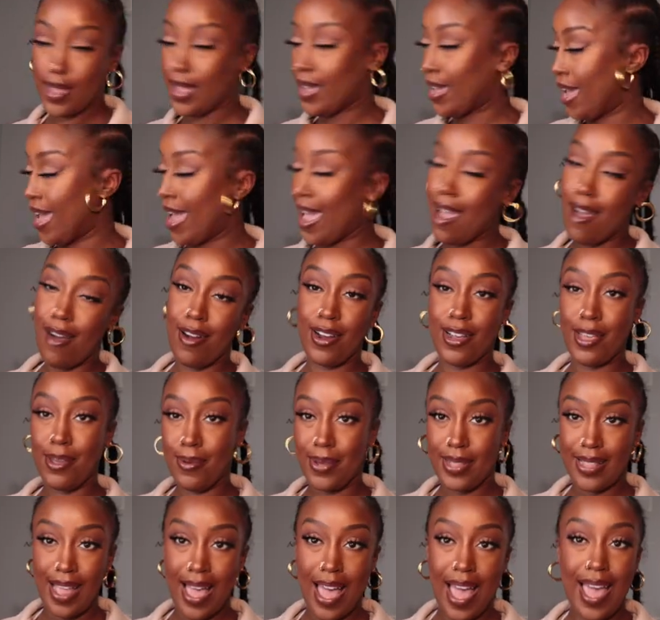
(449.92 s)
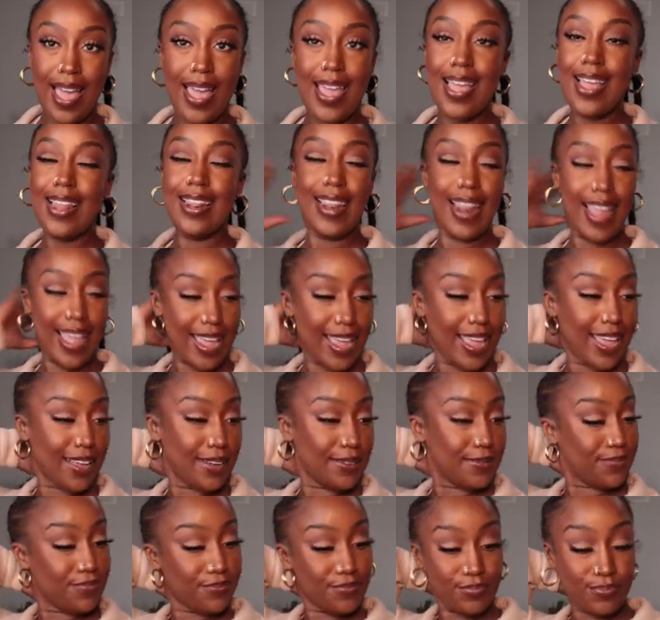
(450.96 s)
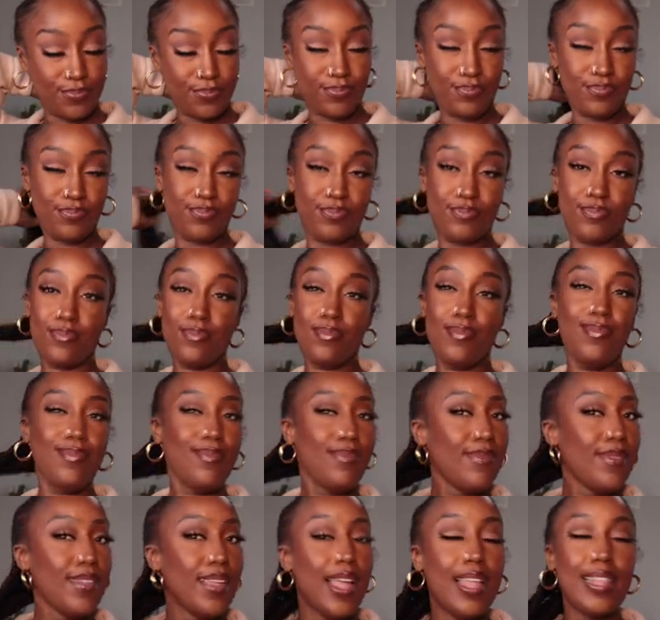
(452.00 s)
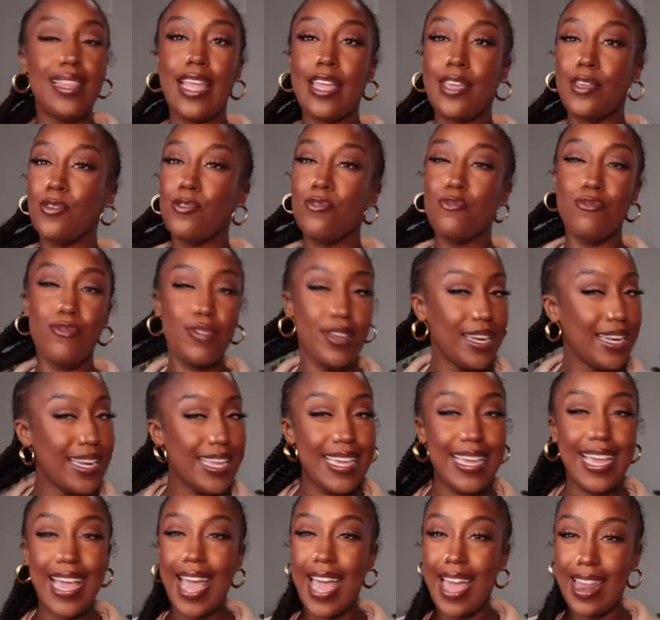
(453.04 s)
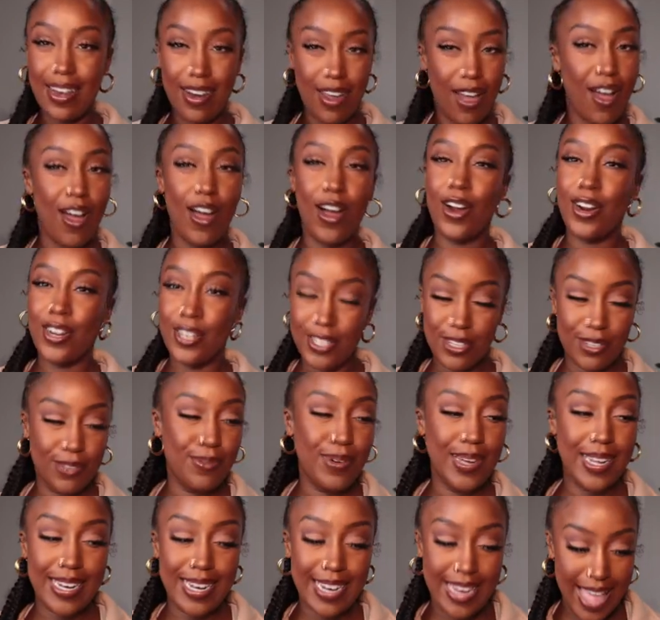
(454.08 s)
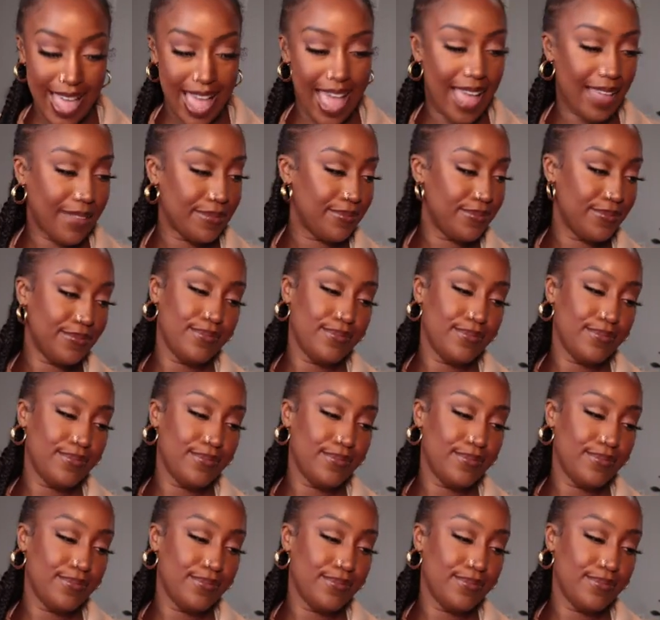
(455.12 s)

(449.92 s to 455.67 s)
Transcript: Can't argue with that. Like, like you really cannot argue with that.